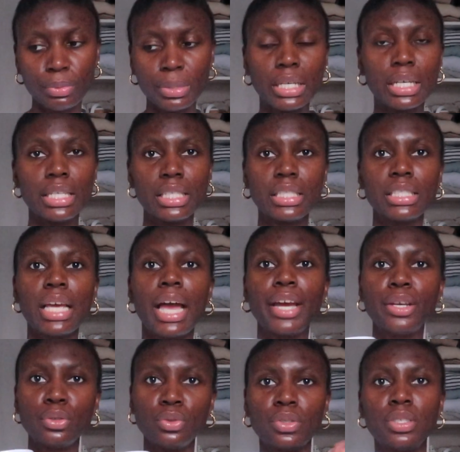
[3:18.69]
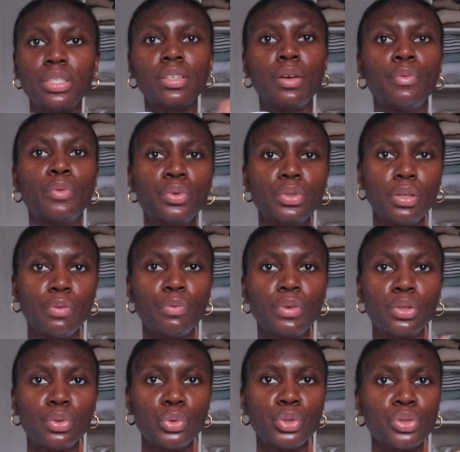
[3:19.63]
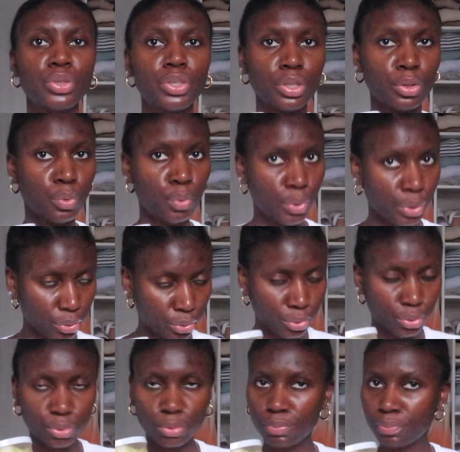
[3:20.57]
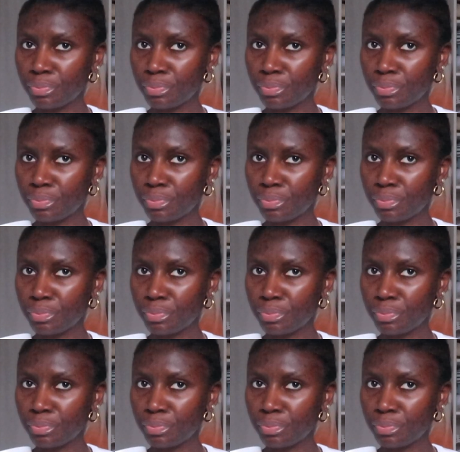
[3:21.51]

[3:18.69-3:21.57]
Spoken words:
because I use several different lotions and oils